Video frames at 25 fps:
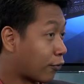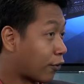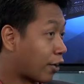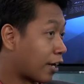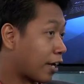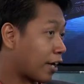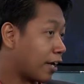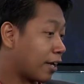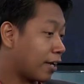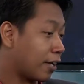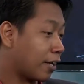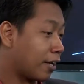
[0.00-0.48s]

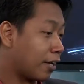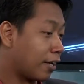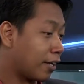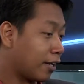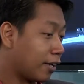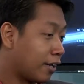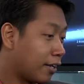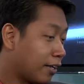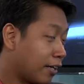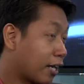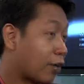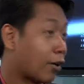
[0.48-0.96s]

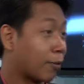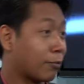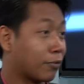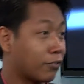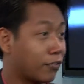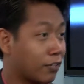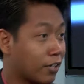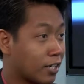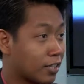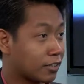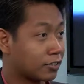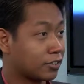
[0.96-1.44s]
now I'm
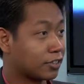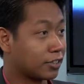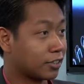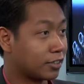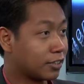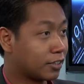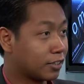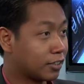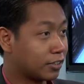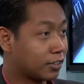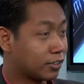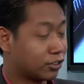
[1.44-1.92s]
a
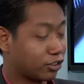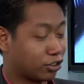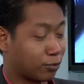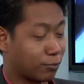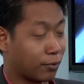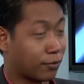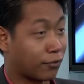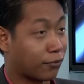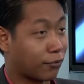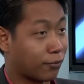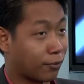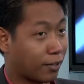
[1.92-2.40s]
freelancer.
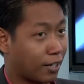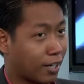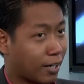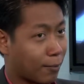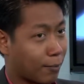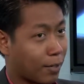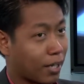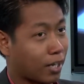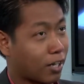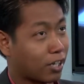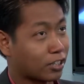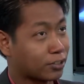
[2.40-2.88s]
So
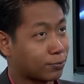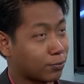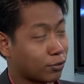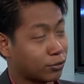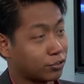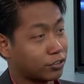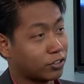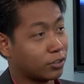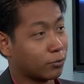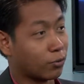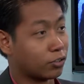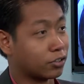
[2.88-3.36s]
my last
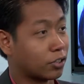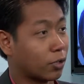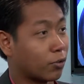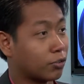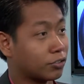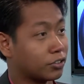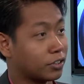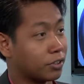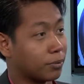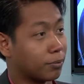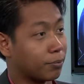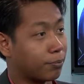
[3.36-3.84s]
posting was I
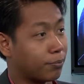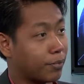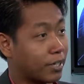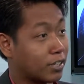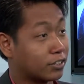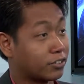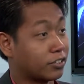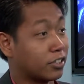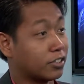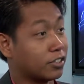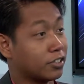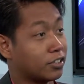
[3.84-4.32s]
was a
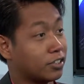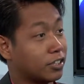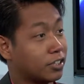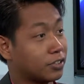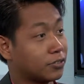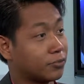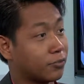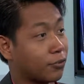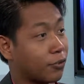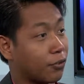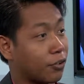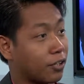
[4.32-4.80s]
brand
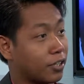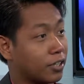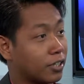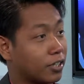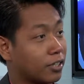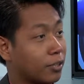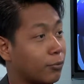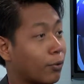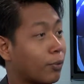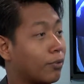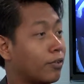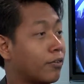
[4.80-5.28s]
strategist for
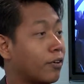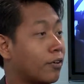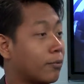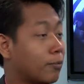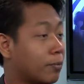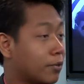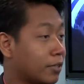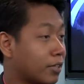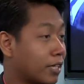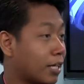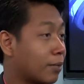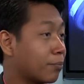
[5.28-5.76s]
a web
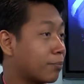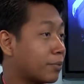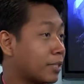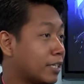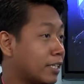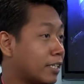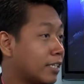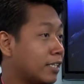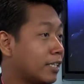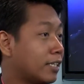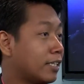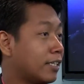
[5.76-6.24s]
developer
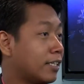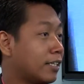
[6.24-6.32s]
company.